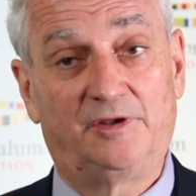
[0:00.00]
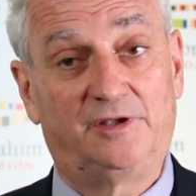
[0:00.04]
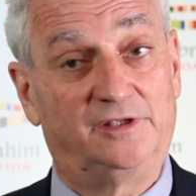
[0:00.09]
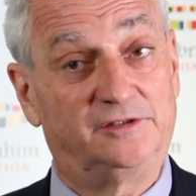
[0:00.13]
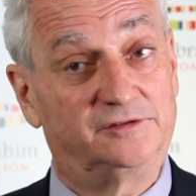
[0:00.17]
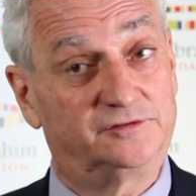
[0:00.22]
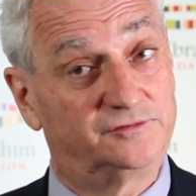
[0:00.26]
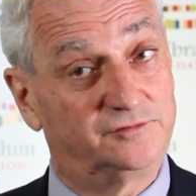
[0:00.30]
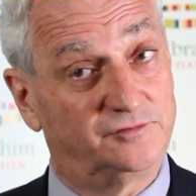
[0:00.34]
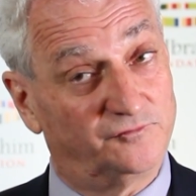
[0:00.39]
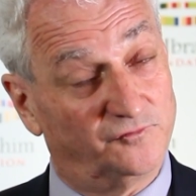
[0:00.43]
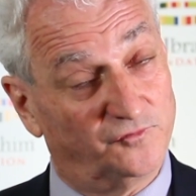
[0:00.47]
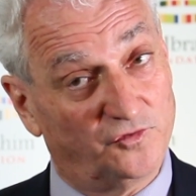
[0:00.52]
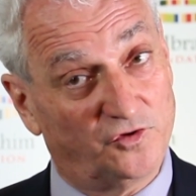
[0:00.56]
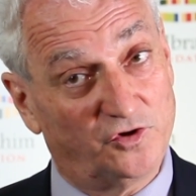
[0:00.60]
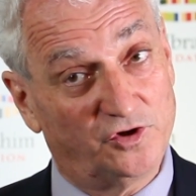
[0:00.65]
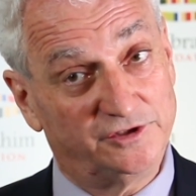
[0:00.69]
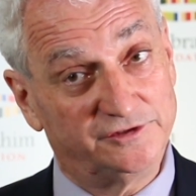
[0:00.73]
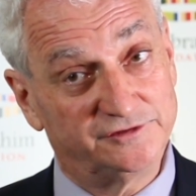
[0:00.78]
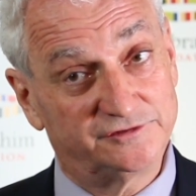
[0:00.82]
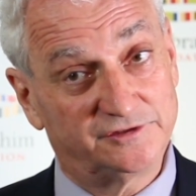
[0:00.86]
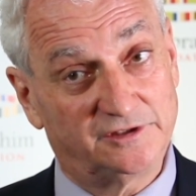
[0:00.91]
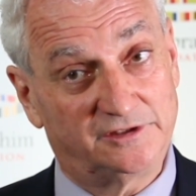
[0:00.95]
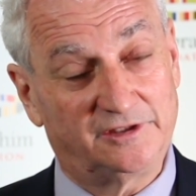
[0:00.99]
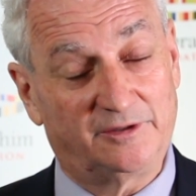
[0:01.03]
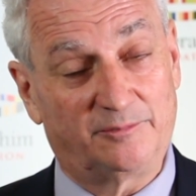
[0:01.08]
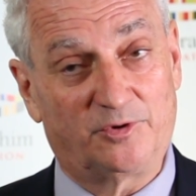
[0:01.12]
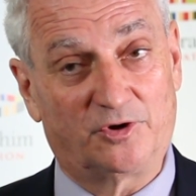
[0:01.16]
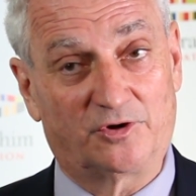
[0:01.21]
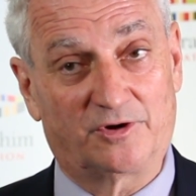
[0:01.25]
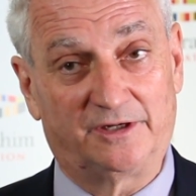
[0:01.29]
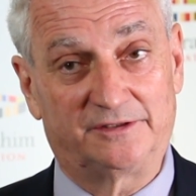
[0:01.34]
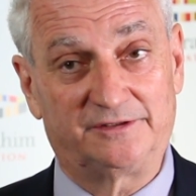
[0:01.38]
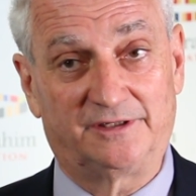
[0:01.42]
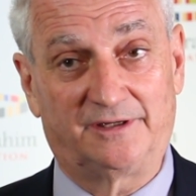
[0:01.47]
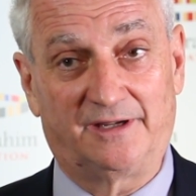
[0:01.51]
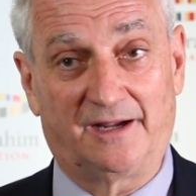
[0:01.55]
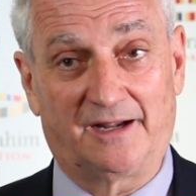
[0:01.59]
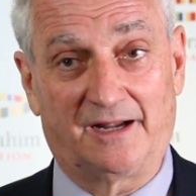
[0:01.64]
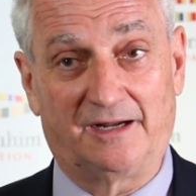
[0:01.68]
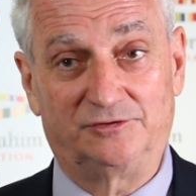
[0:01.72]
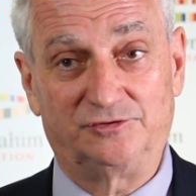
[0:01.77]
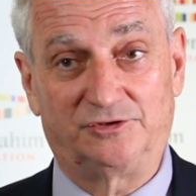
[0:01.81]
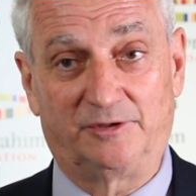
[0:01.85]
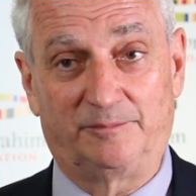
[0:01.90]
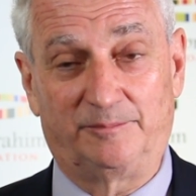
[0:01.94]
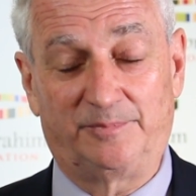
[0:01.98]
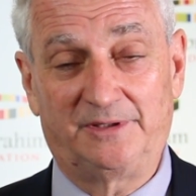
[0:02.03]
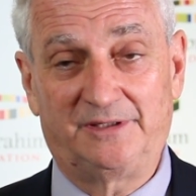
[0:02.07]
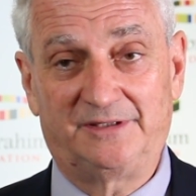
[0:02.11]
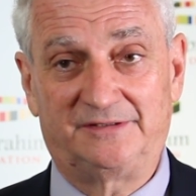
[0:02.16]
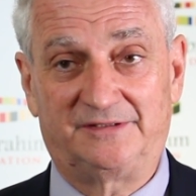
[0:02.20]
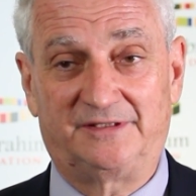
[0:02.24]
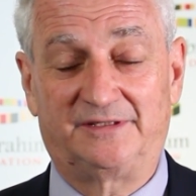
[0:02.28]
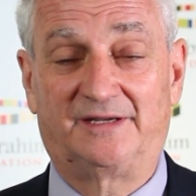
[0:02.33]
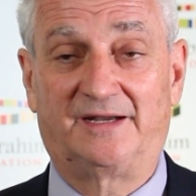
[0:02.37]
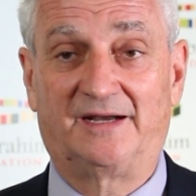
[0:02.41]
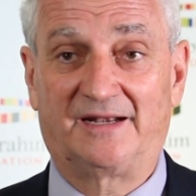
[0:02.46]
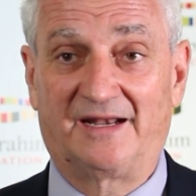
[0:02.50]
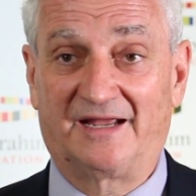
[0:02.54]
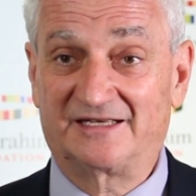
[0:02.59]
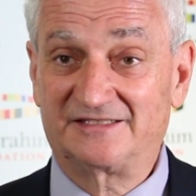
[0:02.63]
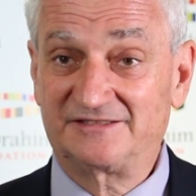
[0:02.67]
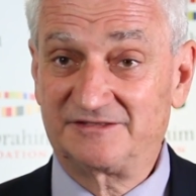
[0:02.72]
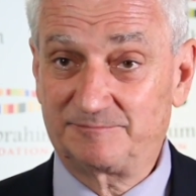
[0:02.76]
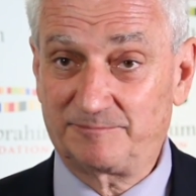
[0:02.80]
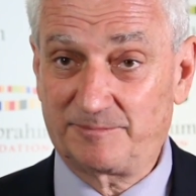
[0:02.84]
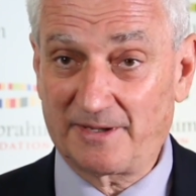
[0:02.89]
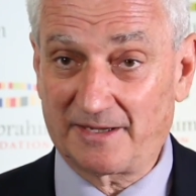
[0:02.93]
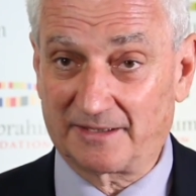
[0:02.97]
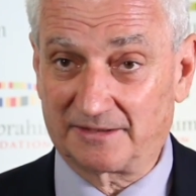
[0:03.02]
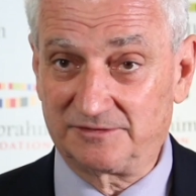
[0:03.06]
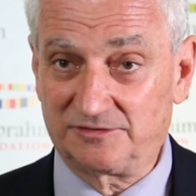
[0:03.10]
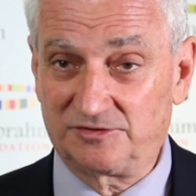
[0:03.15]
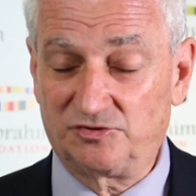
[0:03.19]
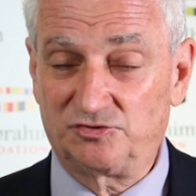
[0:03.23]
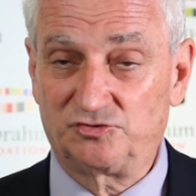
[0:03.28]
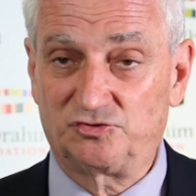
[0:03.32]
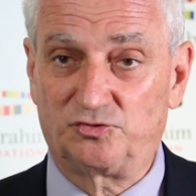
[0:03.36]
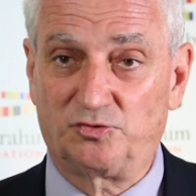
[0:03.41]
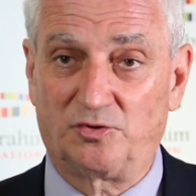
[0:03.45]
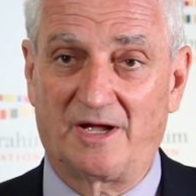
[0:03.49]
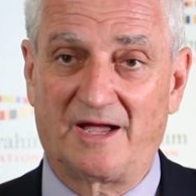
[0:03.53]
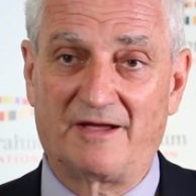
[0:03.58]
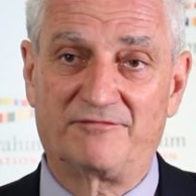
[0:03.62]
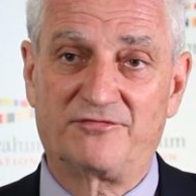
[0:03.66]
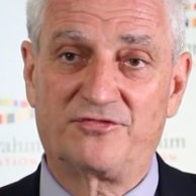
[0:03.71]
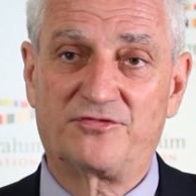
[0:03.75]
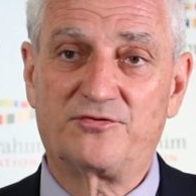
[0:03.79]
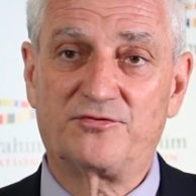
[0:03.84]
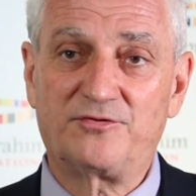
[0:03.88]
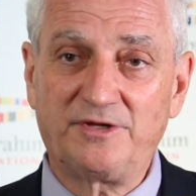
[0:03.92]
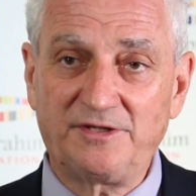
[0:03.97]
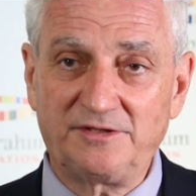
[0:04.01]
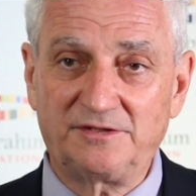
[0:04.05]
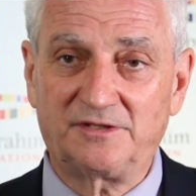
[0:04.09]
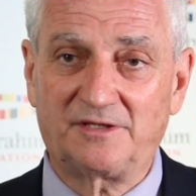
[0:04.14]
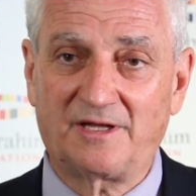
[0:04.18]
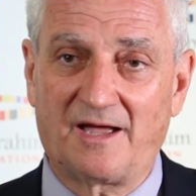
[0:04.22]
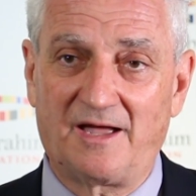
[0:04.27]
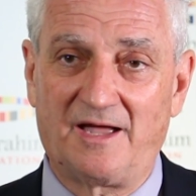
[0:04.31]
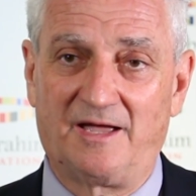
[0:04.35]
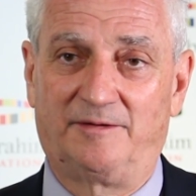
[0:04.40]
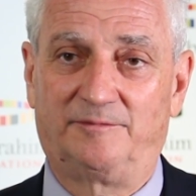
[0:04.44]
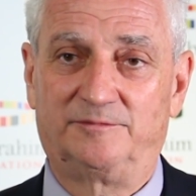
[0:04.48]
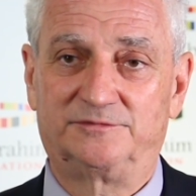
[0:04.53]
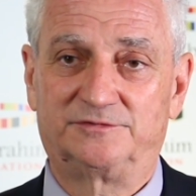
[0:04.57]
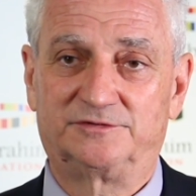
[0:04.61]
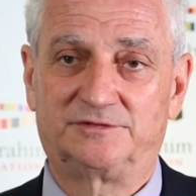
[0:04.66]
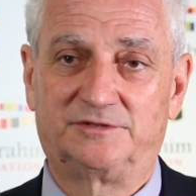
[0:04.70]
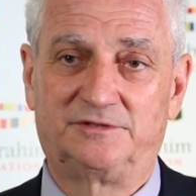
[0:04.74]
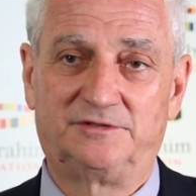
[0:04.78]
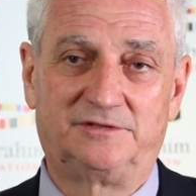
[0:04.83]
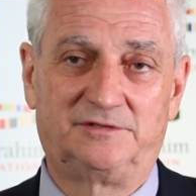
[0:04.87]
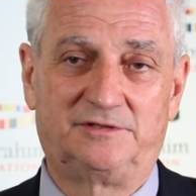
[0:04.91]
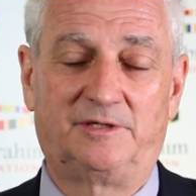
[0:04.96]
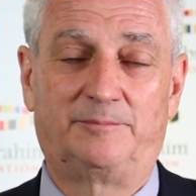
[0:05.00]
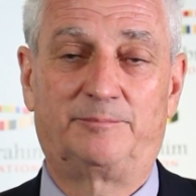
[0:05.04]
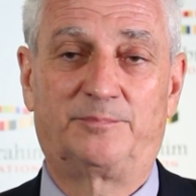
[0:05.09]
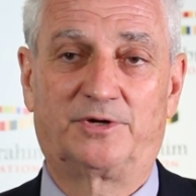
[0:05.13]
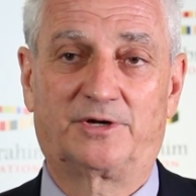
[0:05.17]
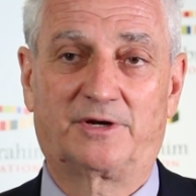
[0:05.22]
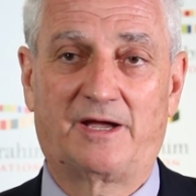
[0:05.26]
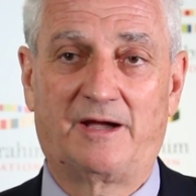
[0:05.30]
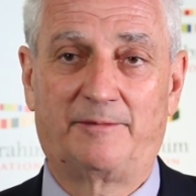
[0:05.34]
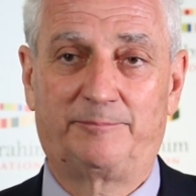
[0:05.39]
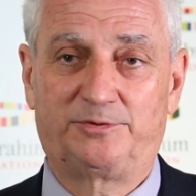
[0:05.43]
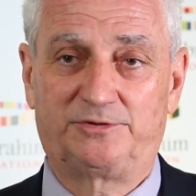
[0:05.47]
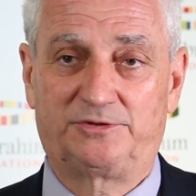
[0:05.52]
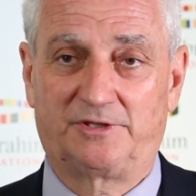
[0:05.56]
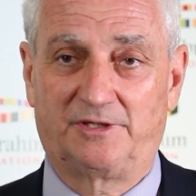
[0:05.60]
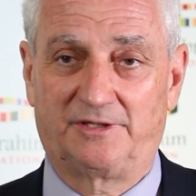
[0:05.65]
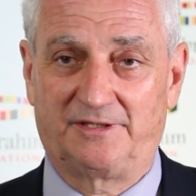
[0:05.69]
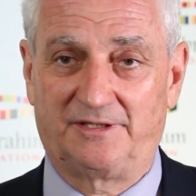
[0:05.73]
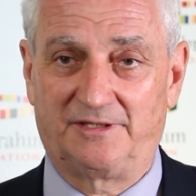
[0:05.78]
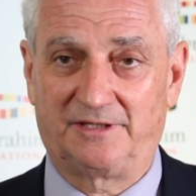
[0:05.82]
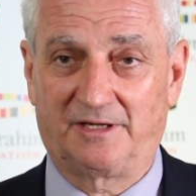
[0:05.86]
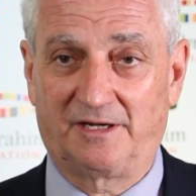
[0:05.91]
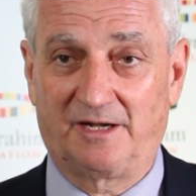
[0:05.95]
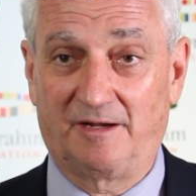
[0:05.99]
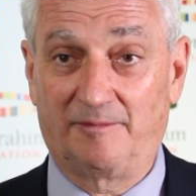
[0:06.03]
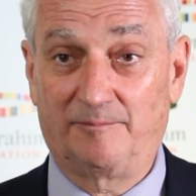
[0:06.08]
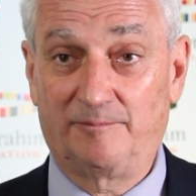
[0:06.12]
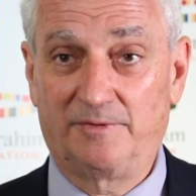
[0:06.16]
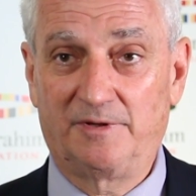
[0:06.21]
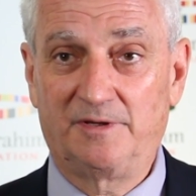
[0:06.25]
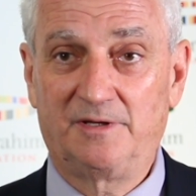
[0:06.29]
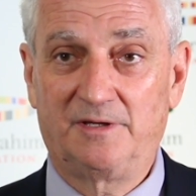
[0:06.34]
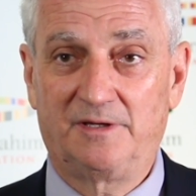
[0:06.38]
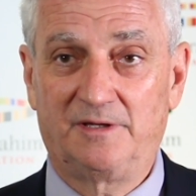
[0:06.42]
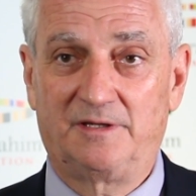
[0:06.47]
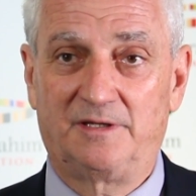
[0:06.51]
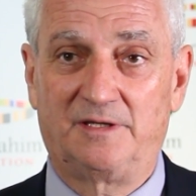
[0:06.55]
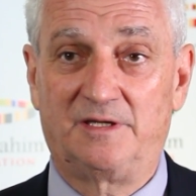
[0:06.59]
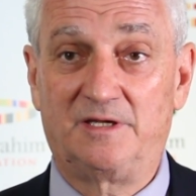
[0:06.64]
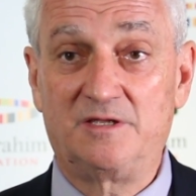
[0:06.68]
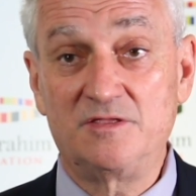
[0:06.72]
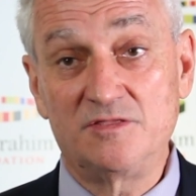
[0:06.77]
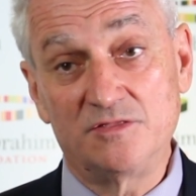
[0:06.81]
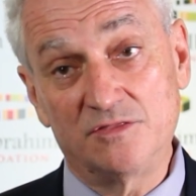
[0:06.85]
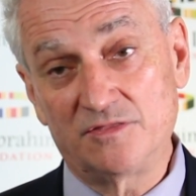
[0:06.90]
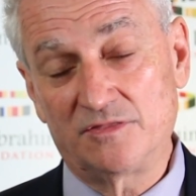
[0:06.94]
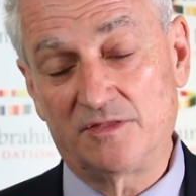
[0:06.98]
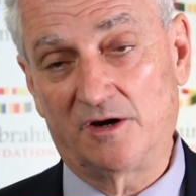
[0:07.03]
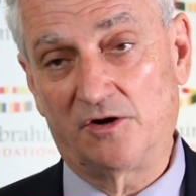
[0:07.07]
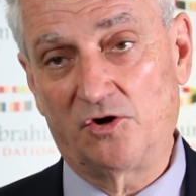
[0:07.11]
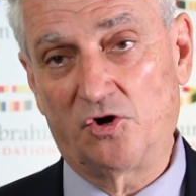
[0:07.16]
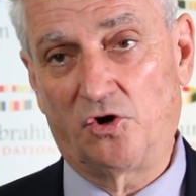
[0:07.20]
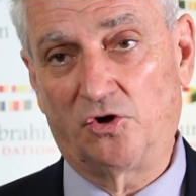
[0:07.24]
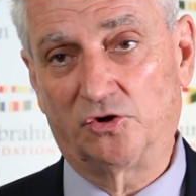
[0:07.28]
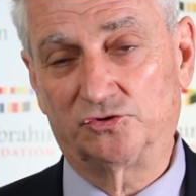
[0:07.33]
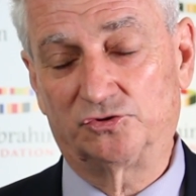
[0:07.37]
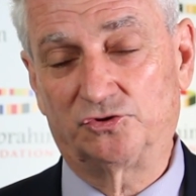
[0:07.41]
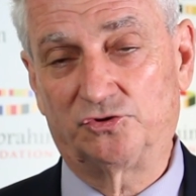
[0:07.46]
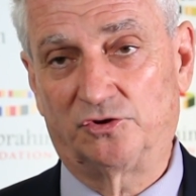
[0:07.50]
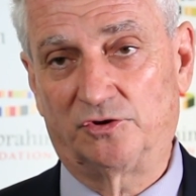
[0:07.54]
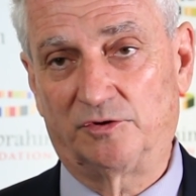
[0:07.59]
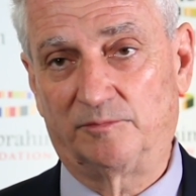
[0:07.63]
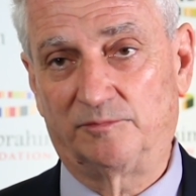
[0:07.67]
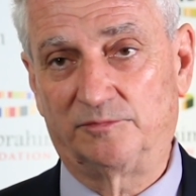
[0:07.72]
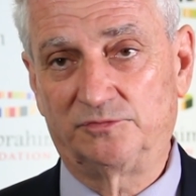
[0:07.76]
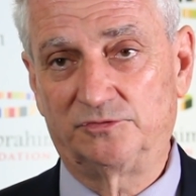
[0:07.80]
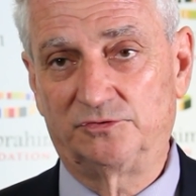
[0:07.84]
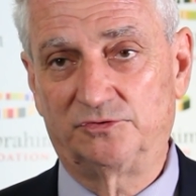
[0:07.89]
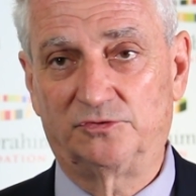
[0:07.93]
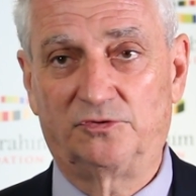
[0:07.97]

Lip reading: its voice and democratic accountability can expect to have 3 times the per capita income in the long term,